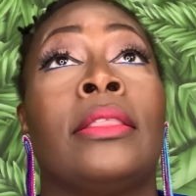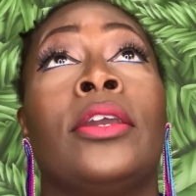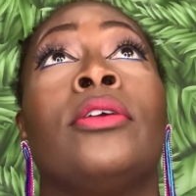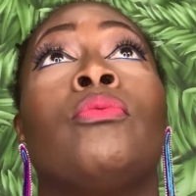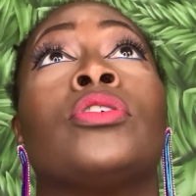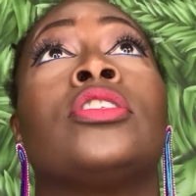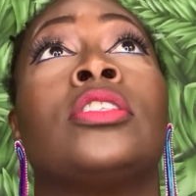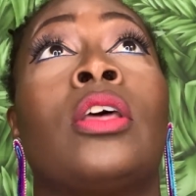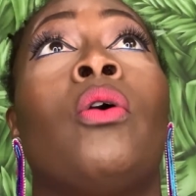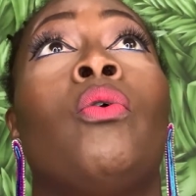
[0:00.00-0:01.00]
There was
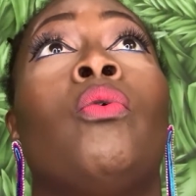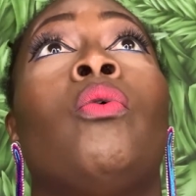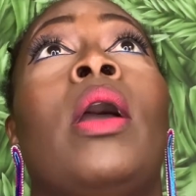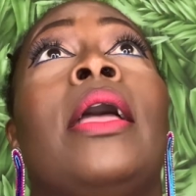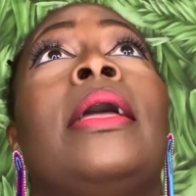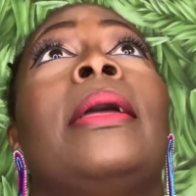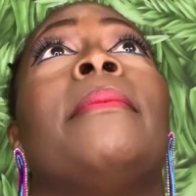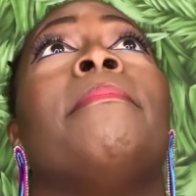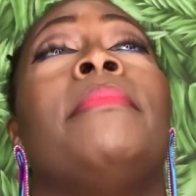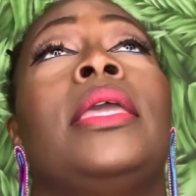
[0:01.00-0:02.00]
so
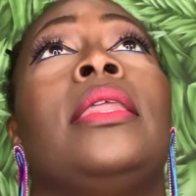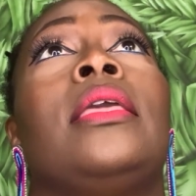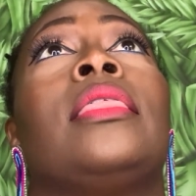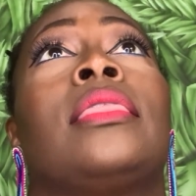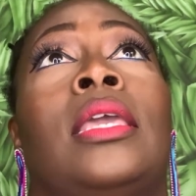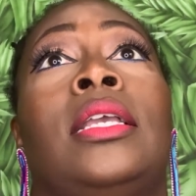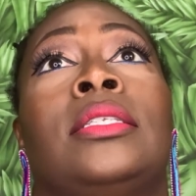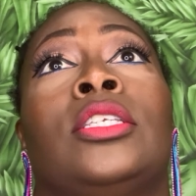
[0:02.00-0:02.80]
many things